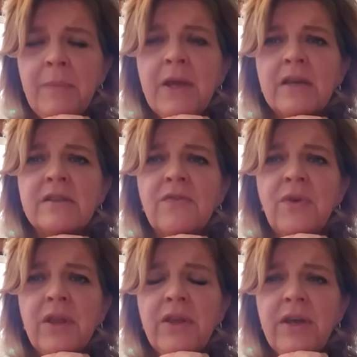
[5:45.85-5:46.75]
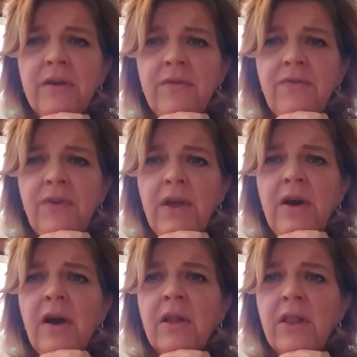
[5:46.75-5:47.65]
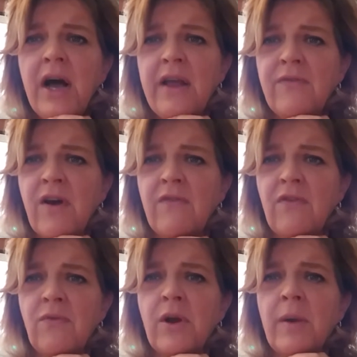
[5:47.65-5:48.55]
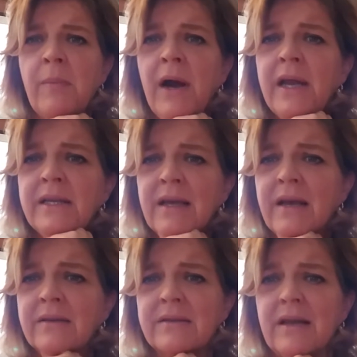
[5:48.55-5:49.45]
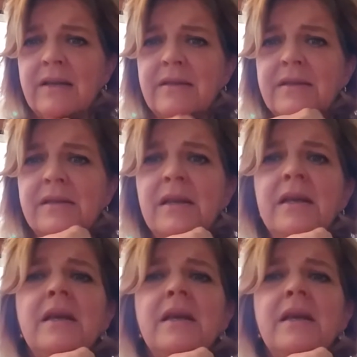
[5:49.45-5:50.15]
Because if we live our life off of what our mind tells us,